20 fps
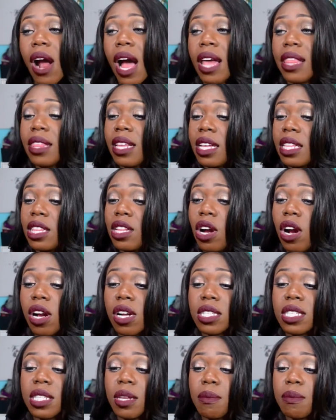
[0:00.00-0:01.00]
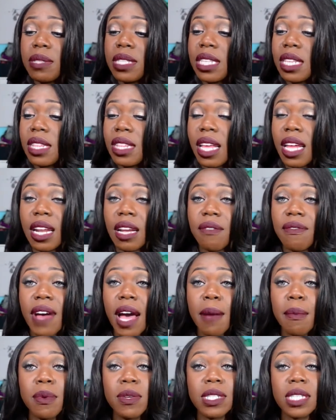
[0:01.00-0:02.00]
I think there are some synthetic
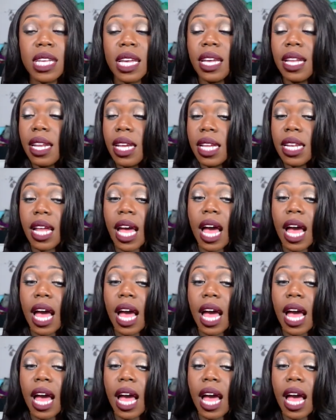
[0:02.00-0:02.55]
fibers in it.